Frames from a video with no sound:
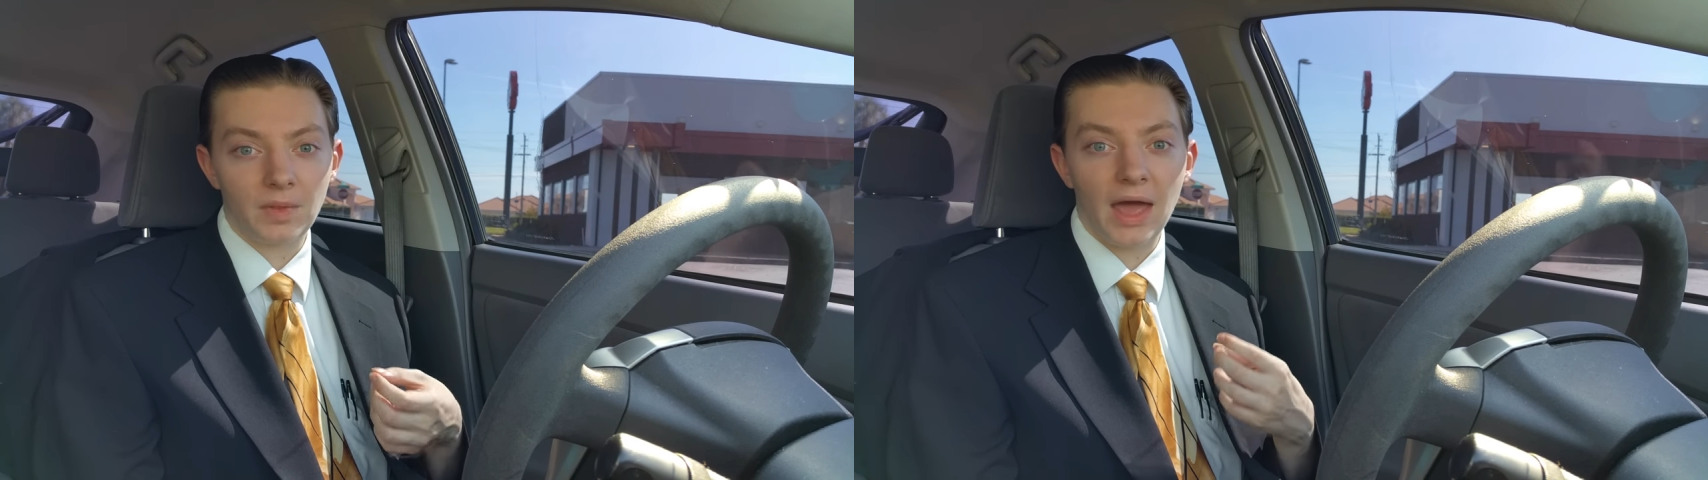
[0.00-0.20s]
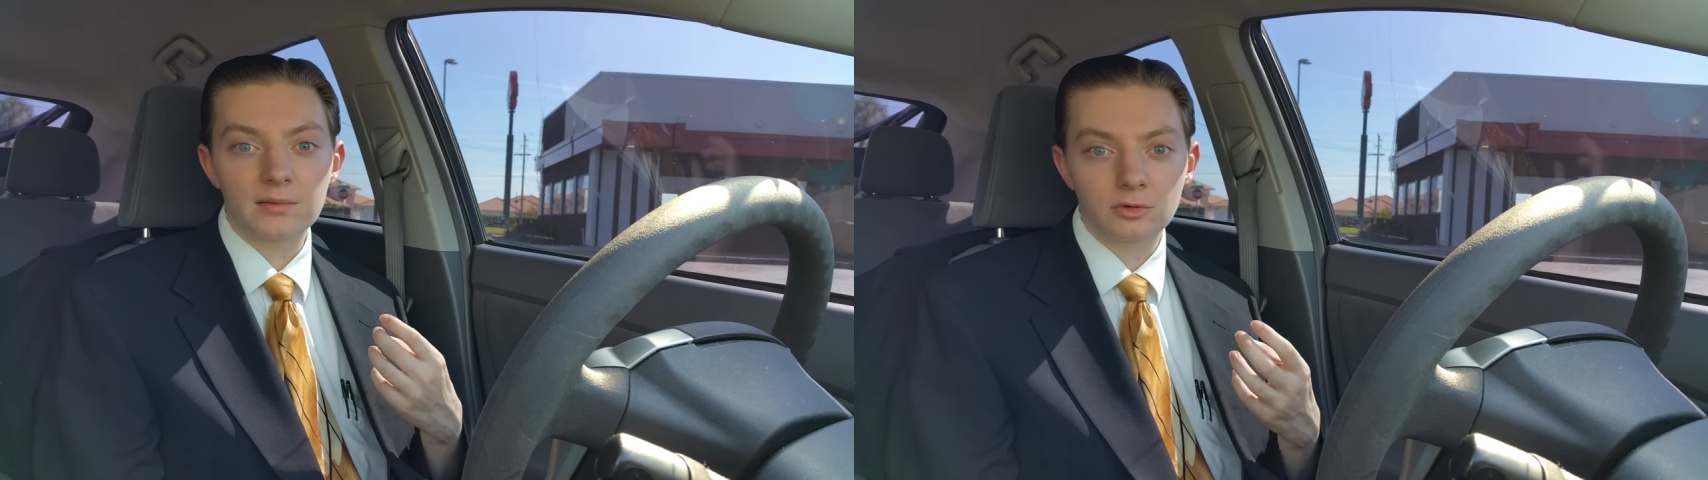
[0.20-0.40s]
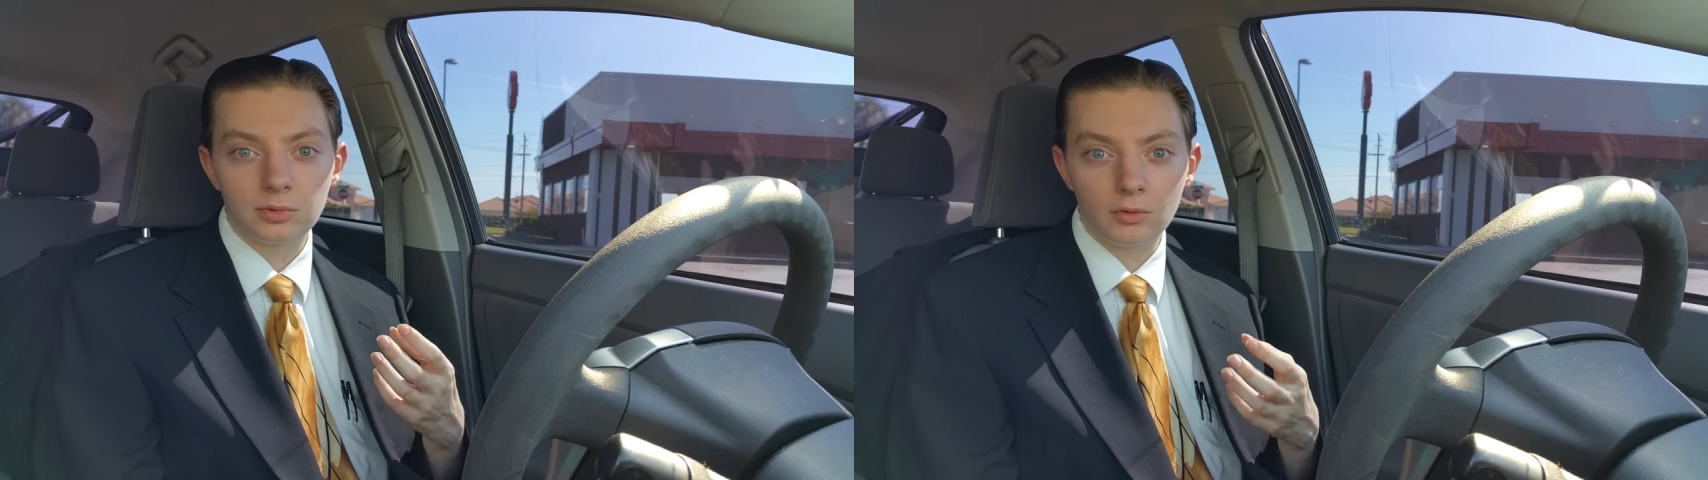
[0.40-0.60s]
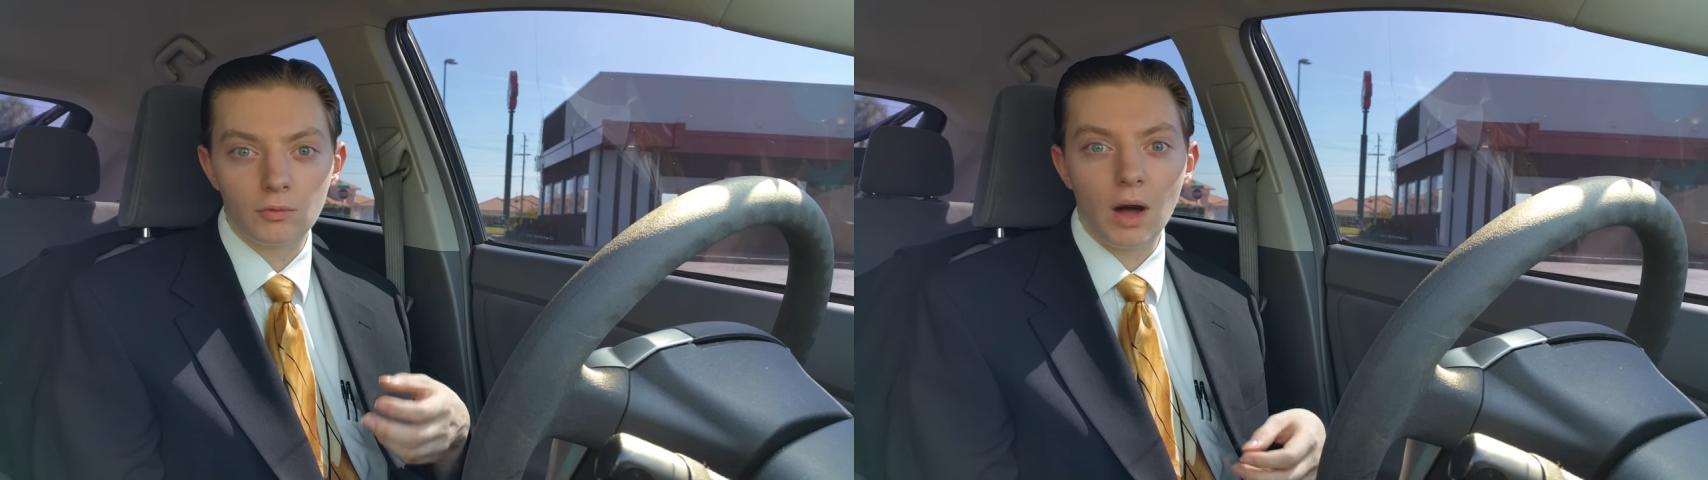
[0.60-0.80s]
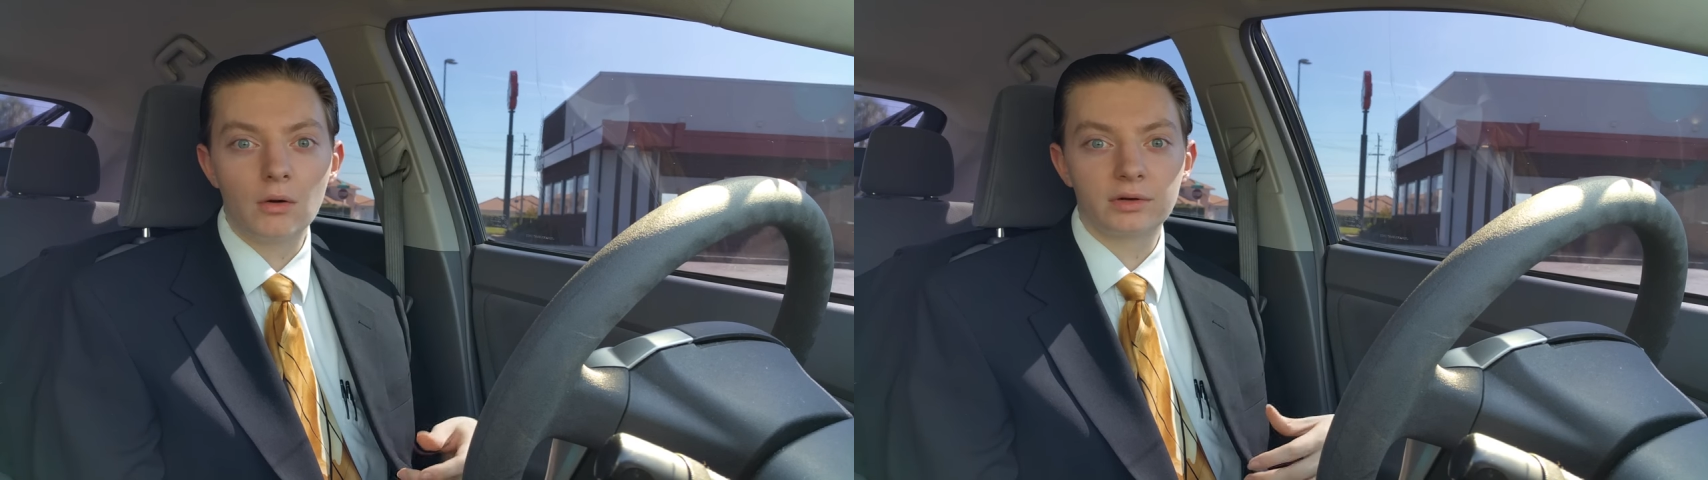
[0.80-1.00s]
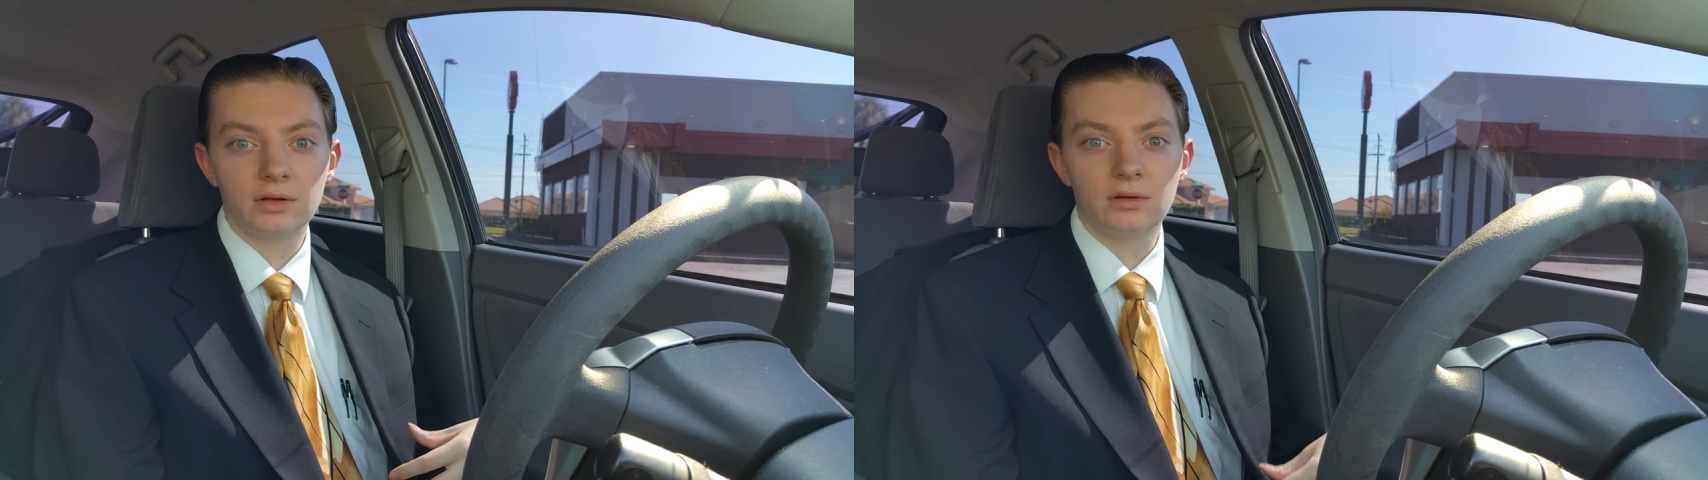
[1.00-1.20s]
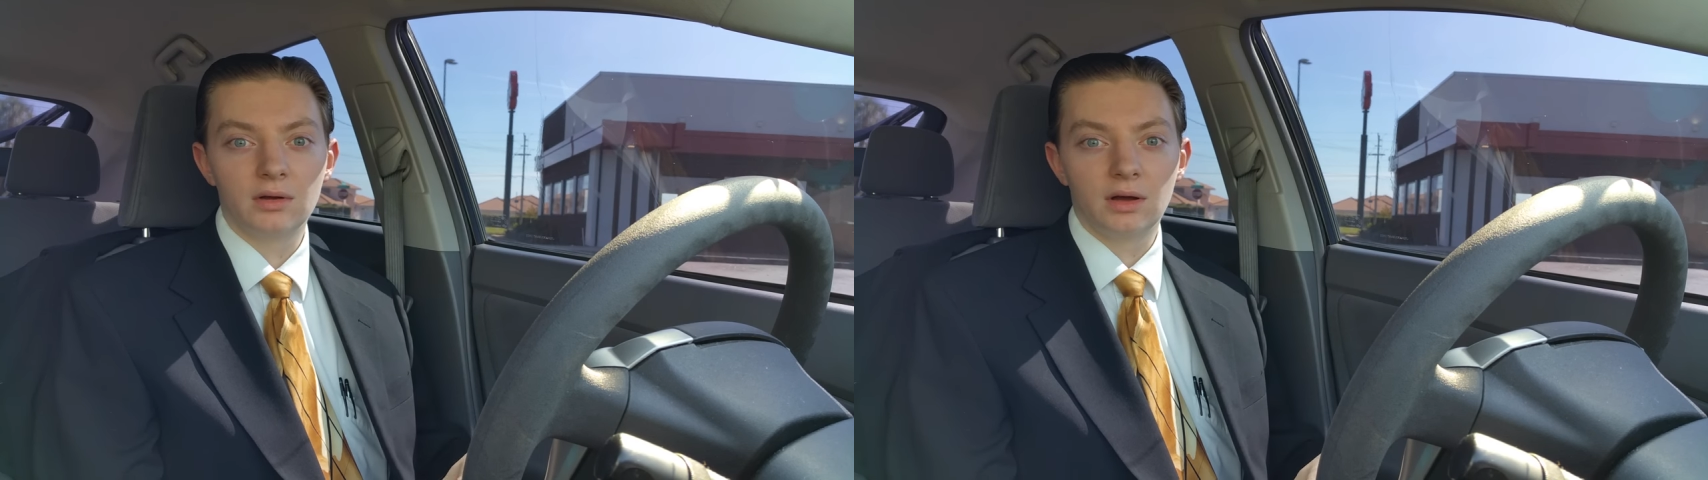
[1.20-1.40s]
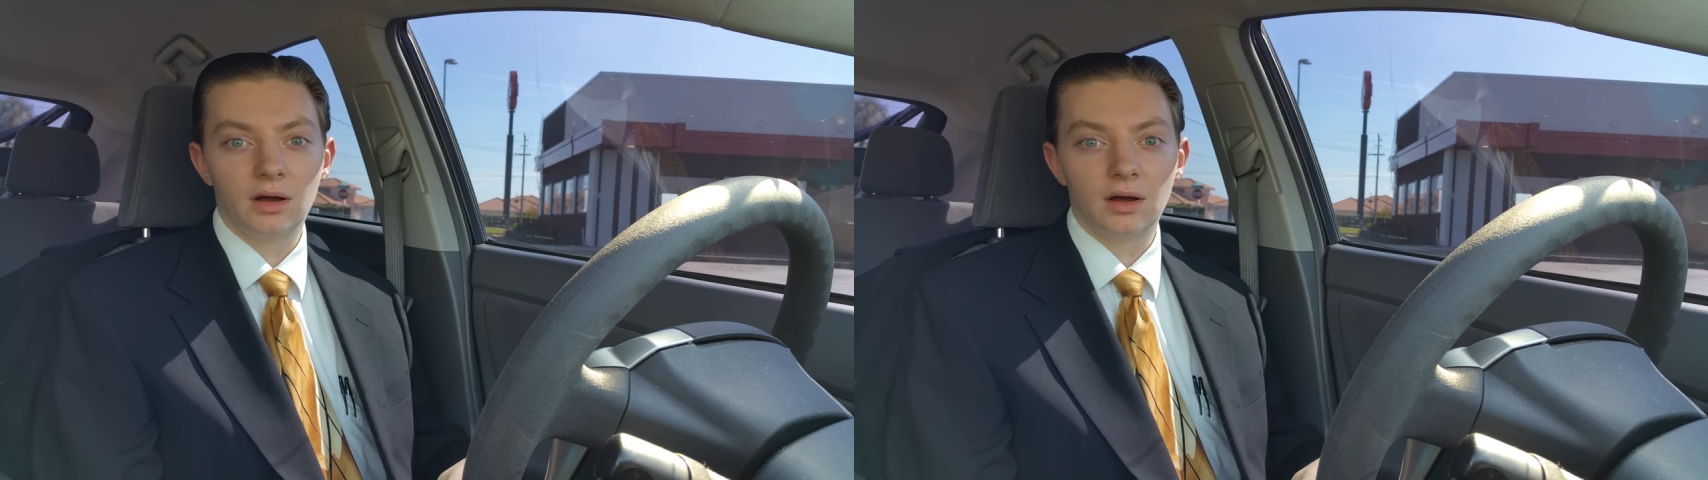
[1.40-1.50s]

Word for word: admirable quality